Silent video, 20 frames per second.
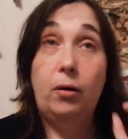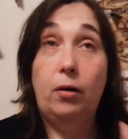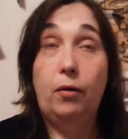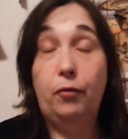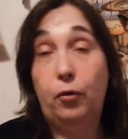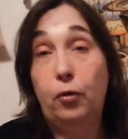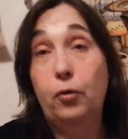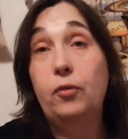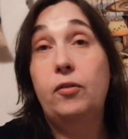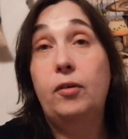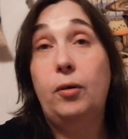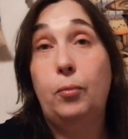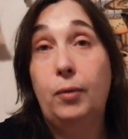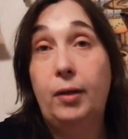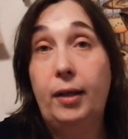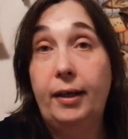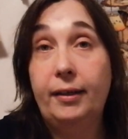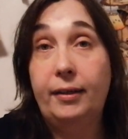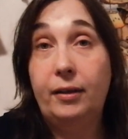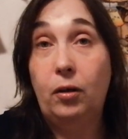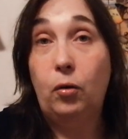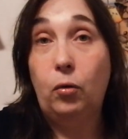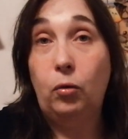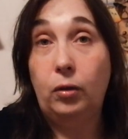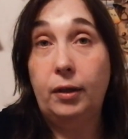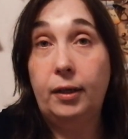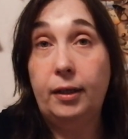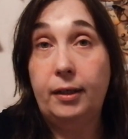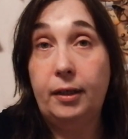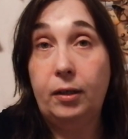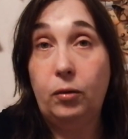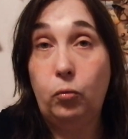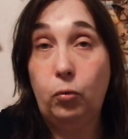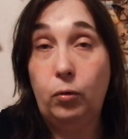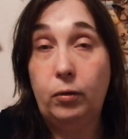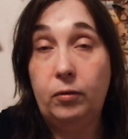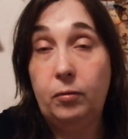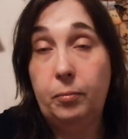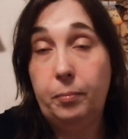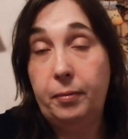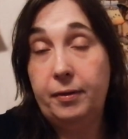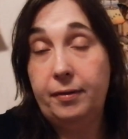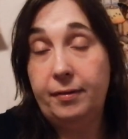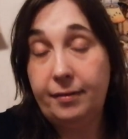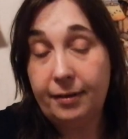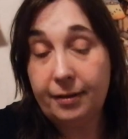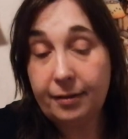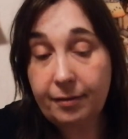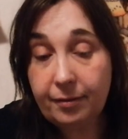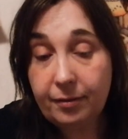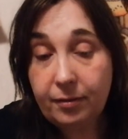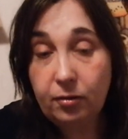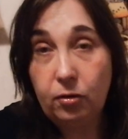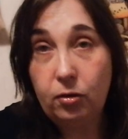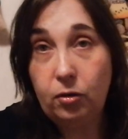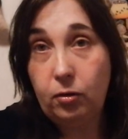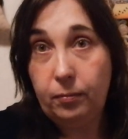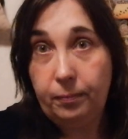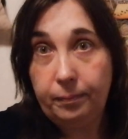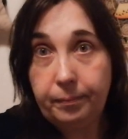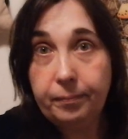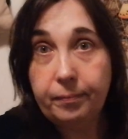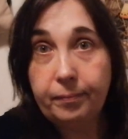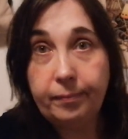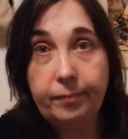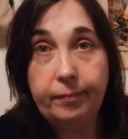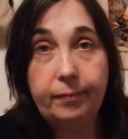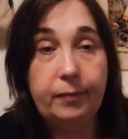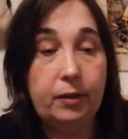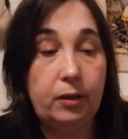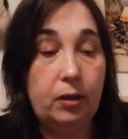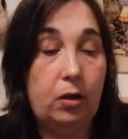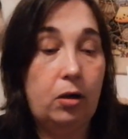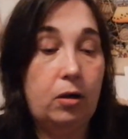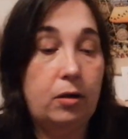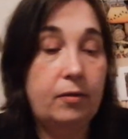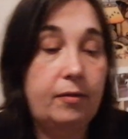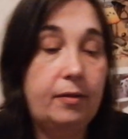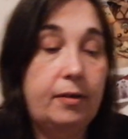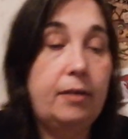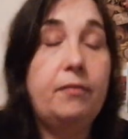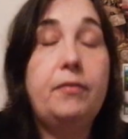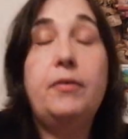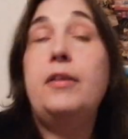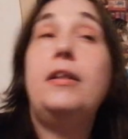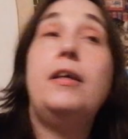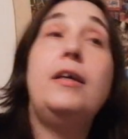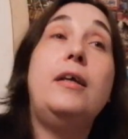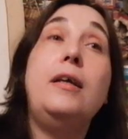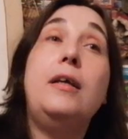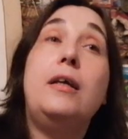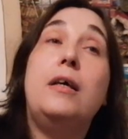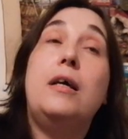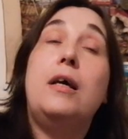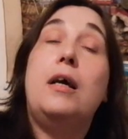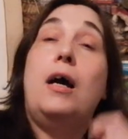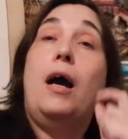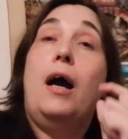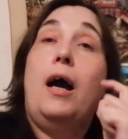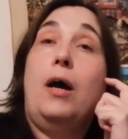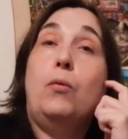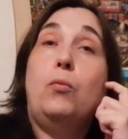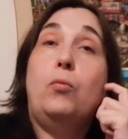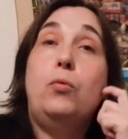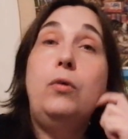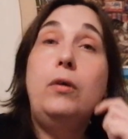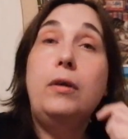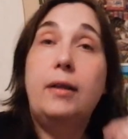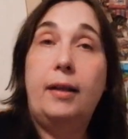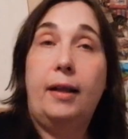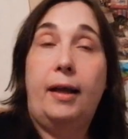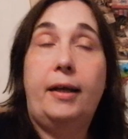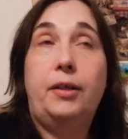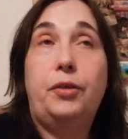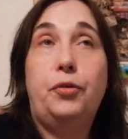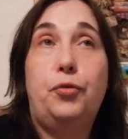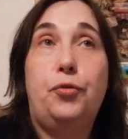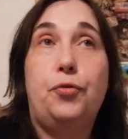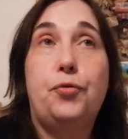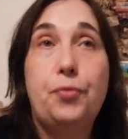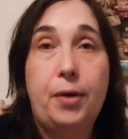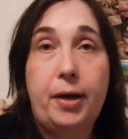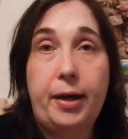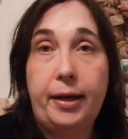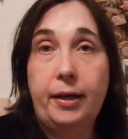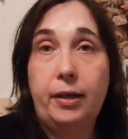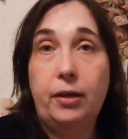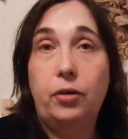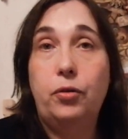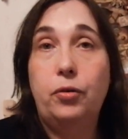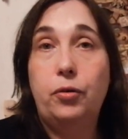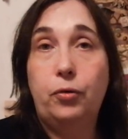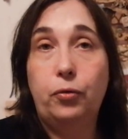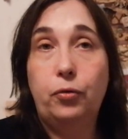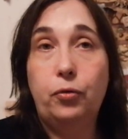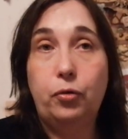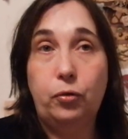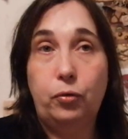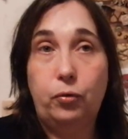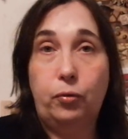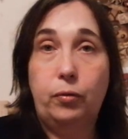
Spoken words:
of course, I would like the whole kit at once, but since, the cost and everything, I would like to try, since